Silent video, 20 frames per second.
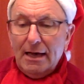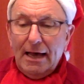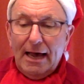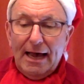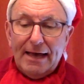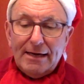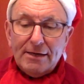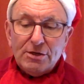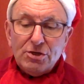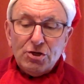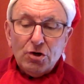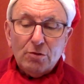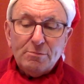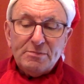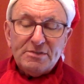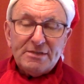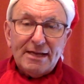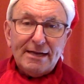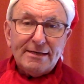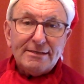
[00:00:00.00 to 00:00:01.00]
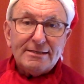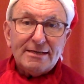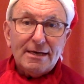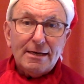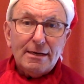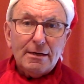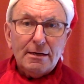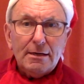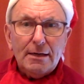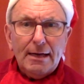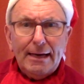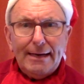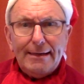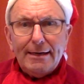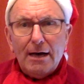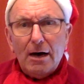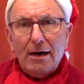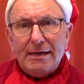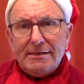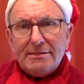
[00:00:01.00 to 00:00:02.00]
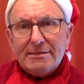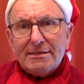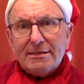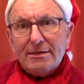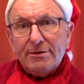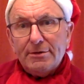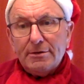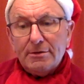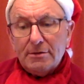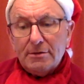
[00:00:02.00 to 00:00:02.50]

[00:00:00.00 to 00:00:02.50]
at a job centre in Iceland.